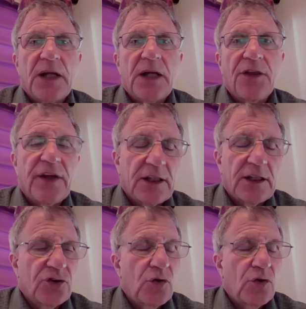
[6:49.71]
I think
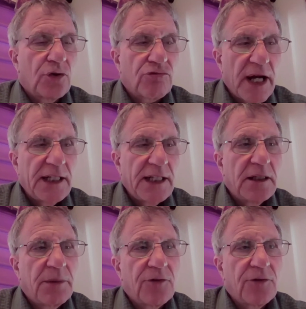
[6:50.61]
it's
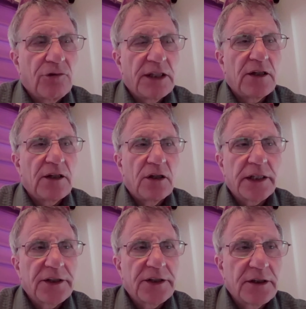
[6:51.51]
overrated, but if you really look
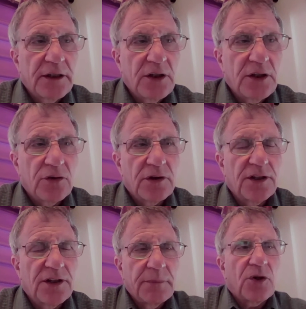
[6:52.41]
at, the
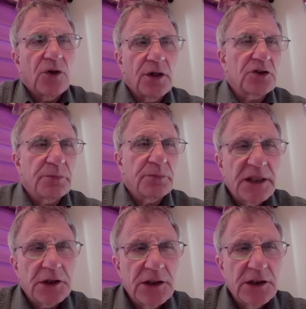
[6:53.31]
Timidar
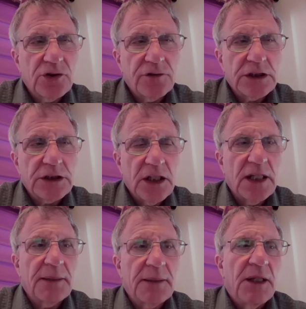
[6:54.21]
experience over
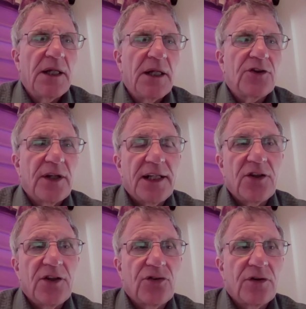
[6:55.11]
time, it
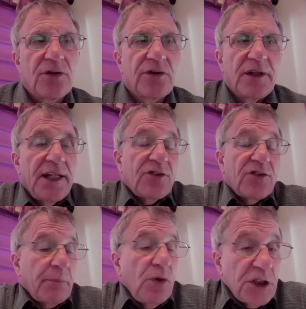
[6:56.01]
is a
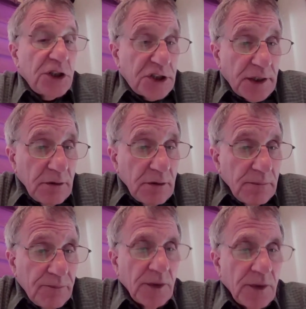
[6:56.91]
mutagen.
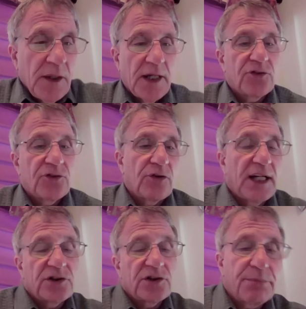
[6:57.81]
And so
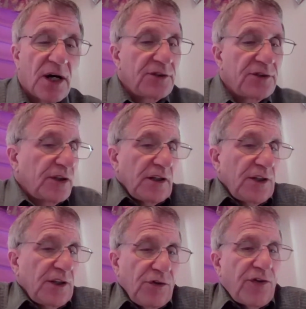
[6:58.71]
not surprisingly,
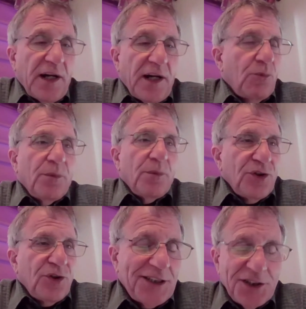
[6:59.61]
you find more
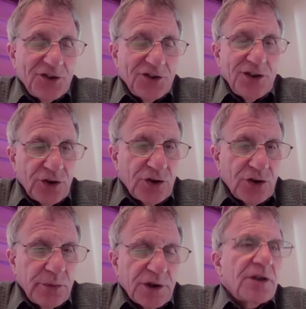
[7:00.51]
mutations in your
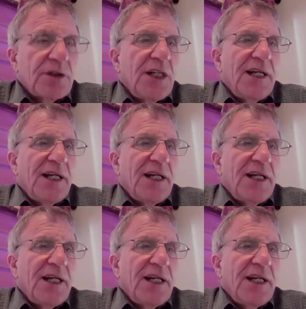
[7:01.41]
tumor.